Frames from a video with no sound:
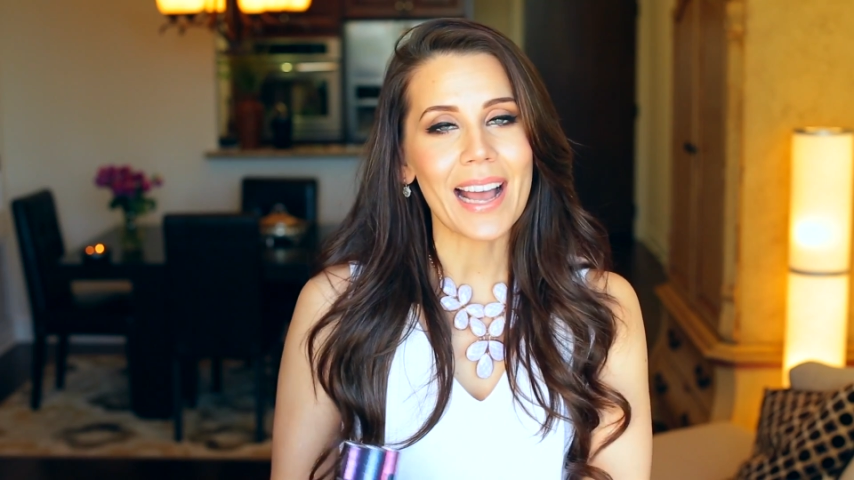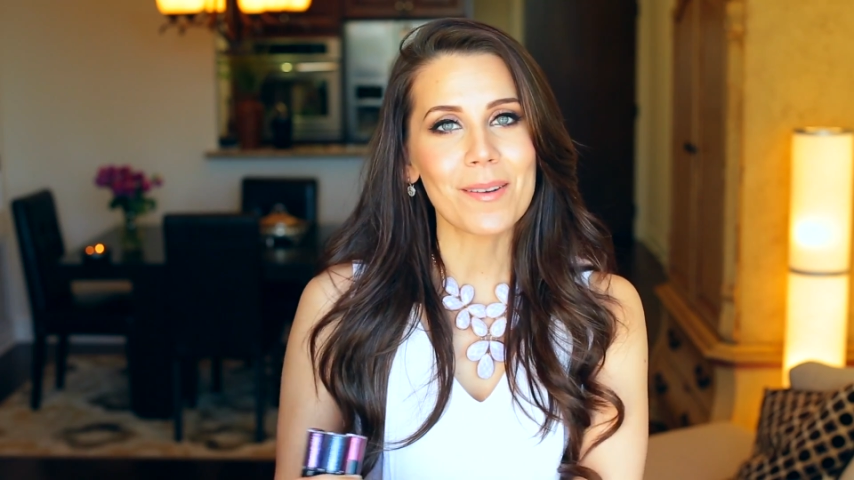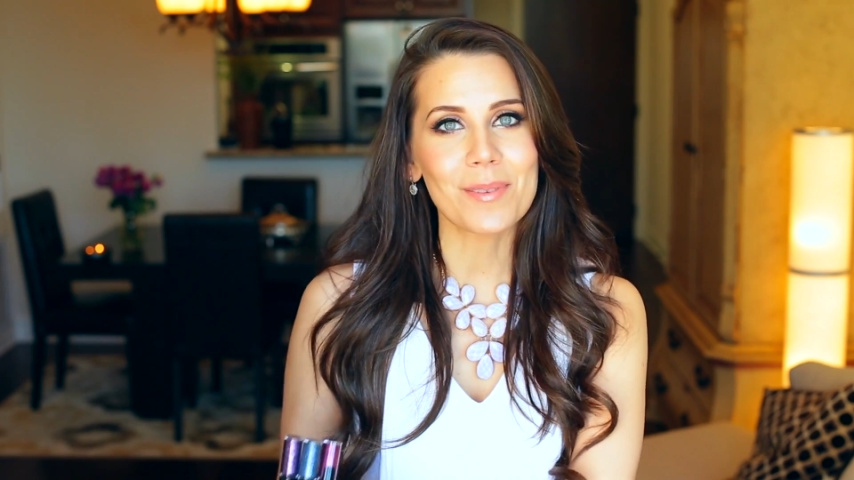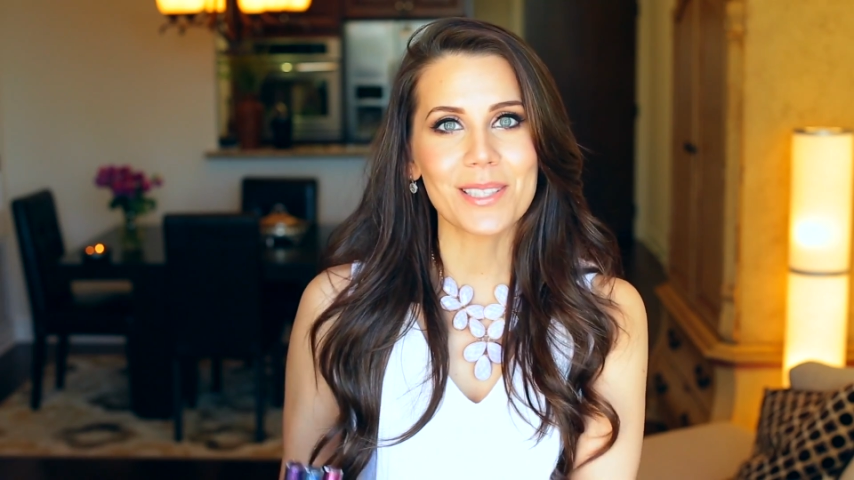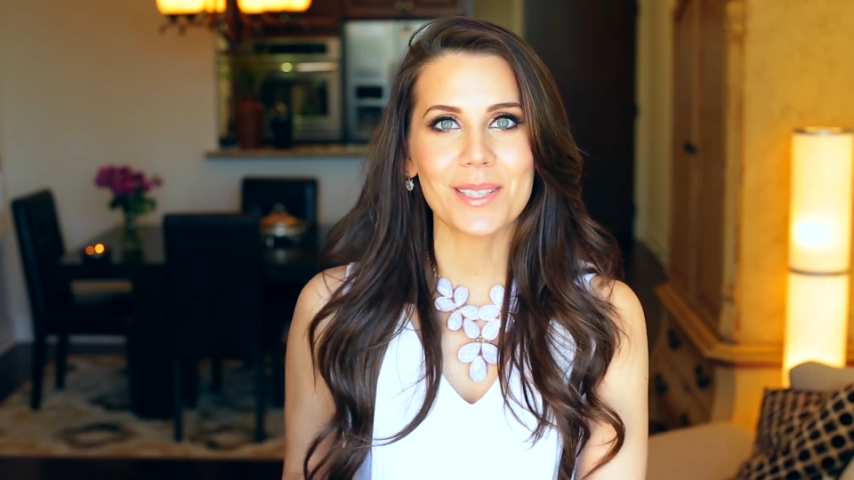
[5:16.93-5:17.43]
I
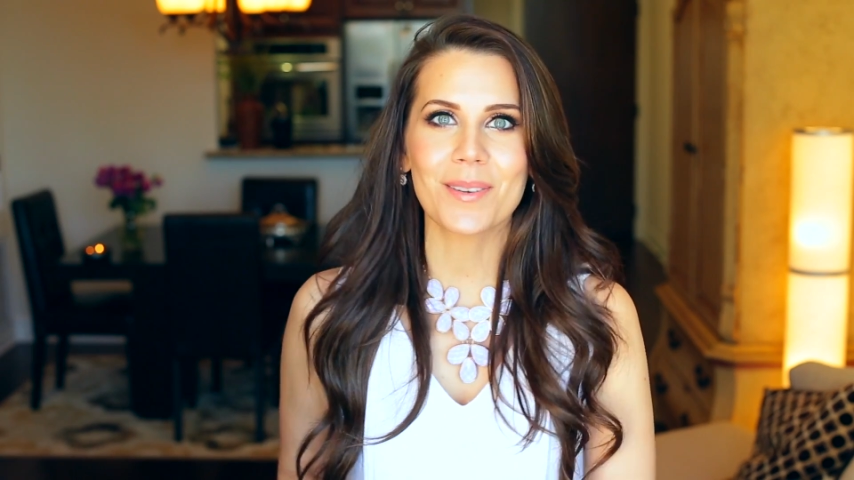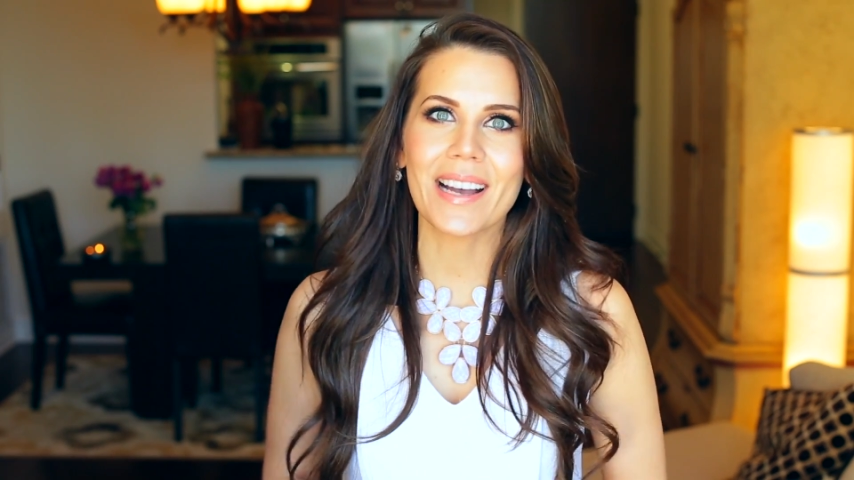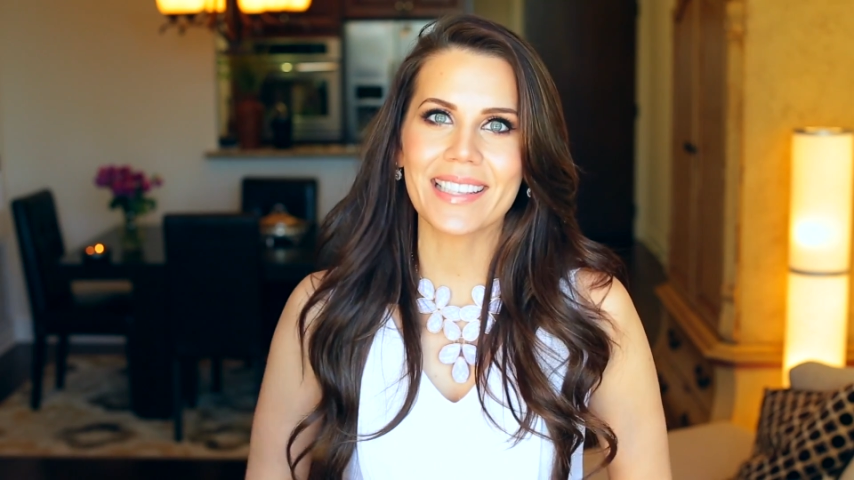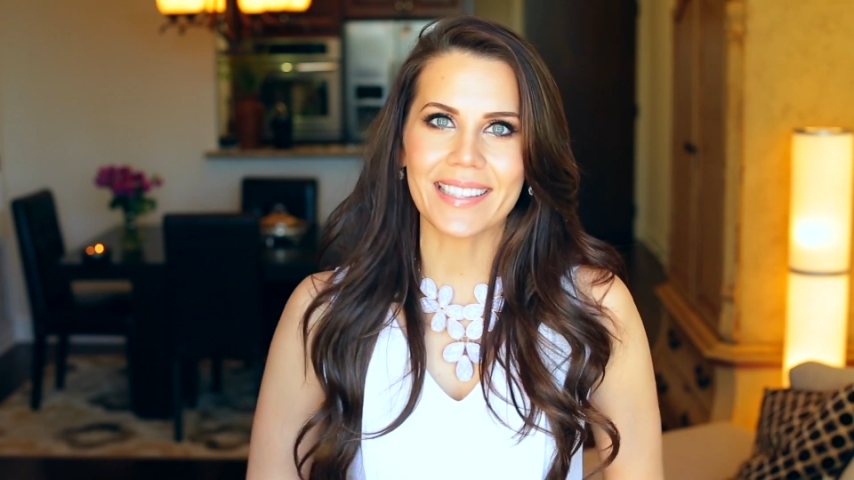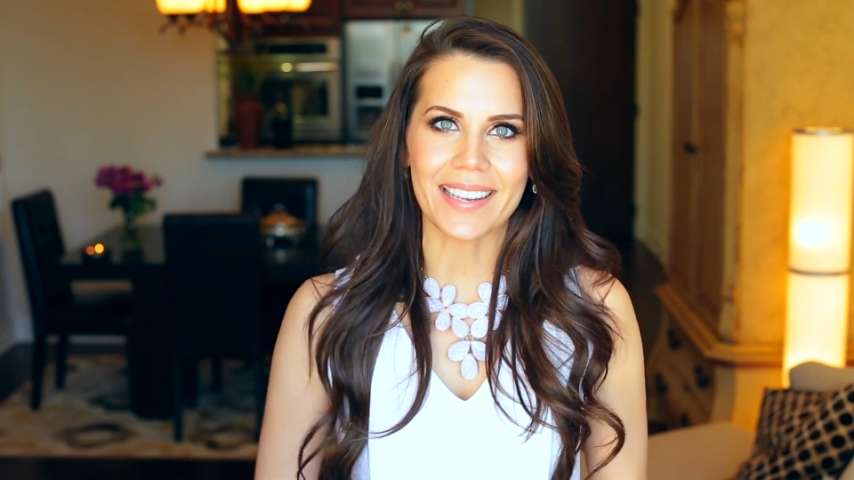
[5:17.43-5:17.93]
will see you
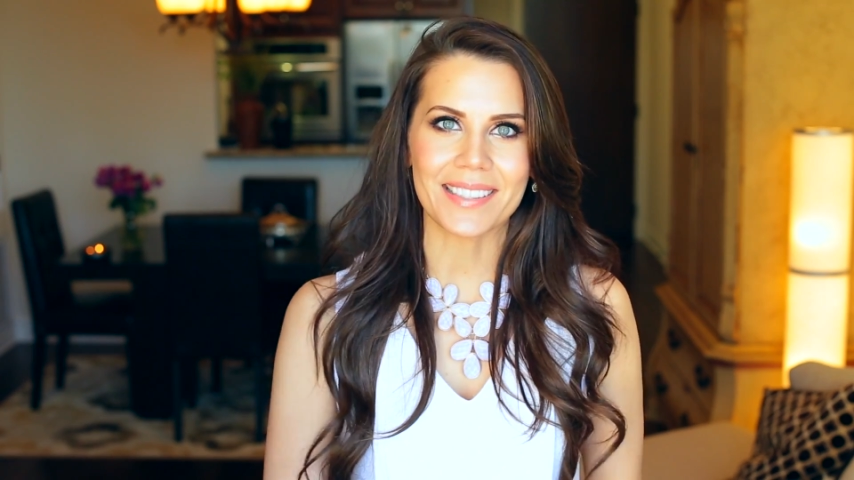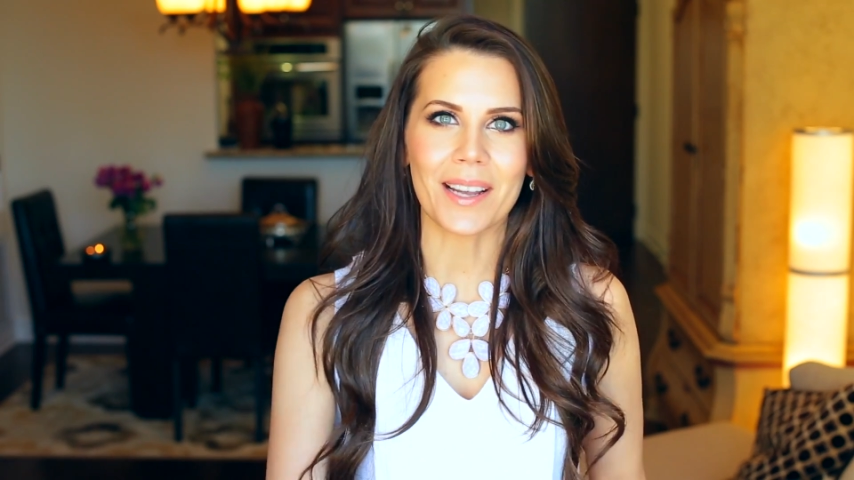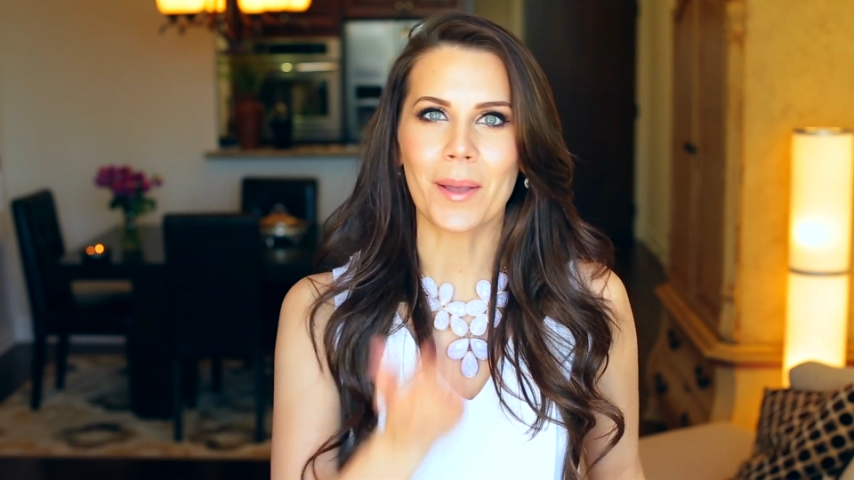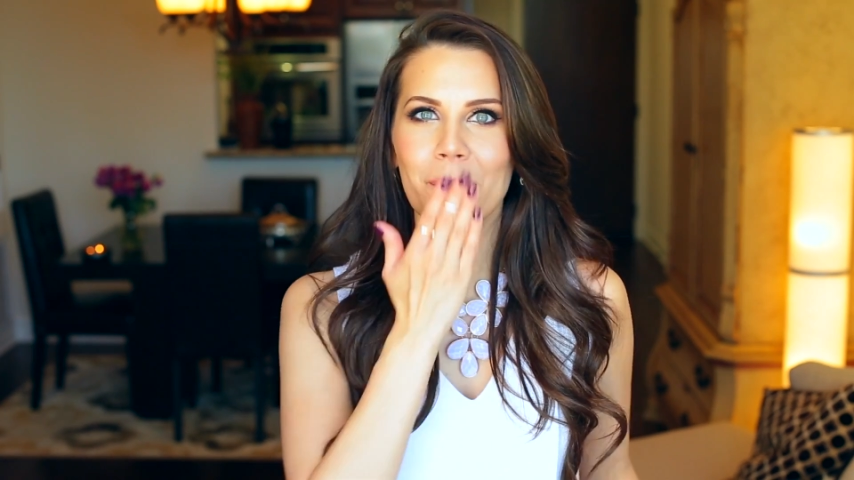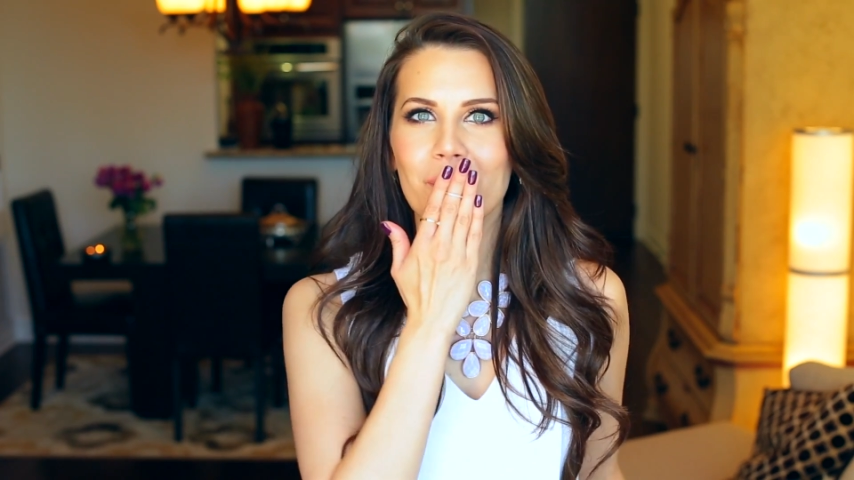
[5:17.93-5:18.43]
guys next
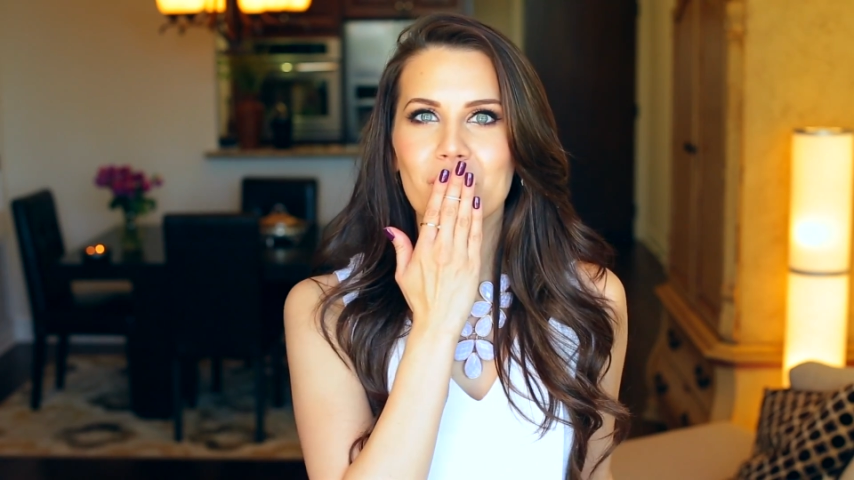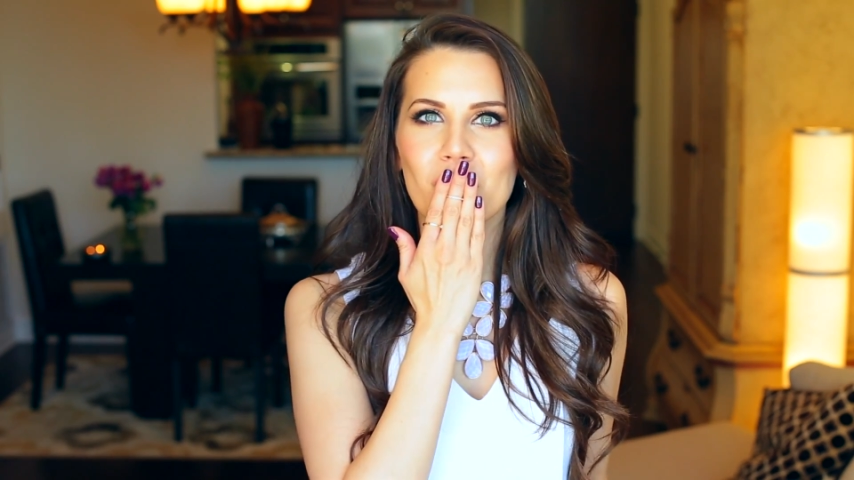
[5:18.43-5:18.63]
time.